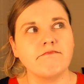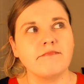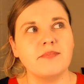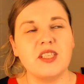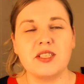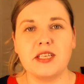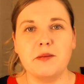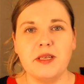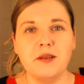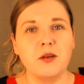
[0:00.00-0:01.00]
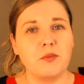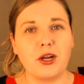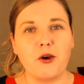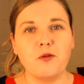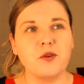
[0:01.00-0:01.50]
disturbing, but I
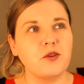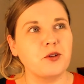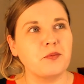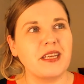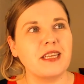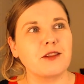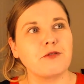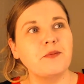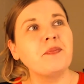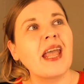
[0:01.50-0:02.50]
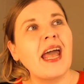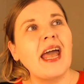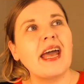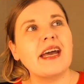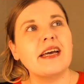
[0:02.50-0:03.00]
hope you'll make it through.
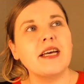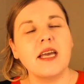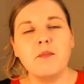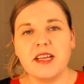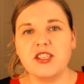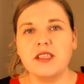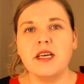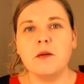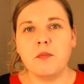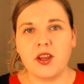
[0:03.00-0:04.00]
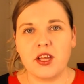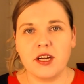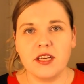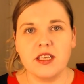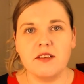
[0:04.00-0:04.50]
Imagine a
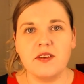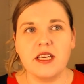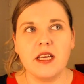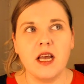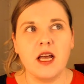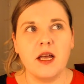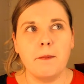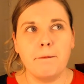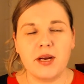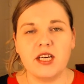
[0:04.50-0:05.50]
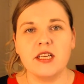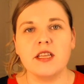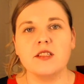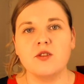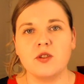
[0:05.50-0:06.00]
mother giving birth
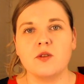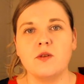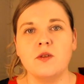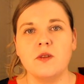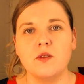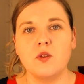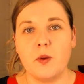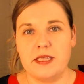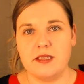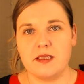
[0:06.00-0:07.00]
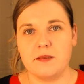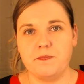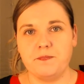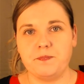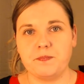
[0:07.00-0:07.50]
to twins.
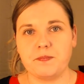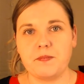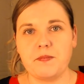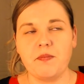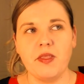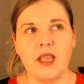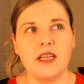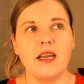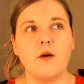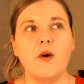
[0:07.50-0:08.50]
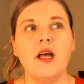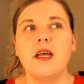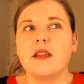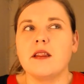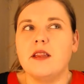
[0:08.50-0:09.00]
And now,
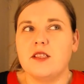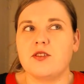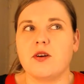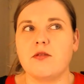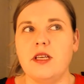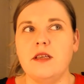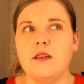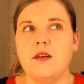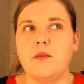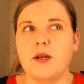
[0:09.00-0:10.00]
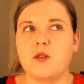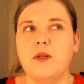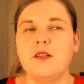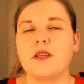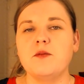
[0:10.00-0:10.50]
the story about
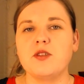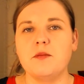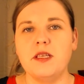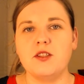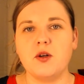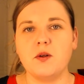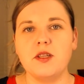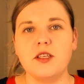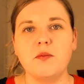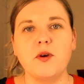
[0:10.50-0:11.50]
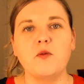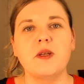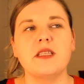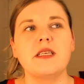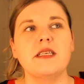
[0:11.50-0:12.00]
twin flames you are being told at the
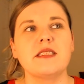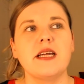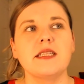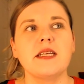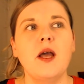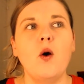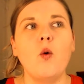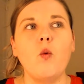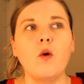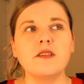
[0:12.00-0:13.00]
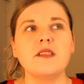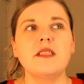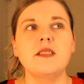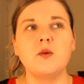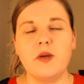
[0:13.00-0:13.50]
moment is that once
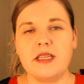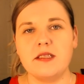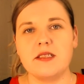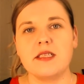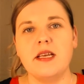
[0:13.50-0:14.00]
the twins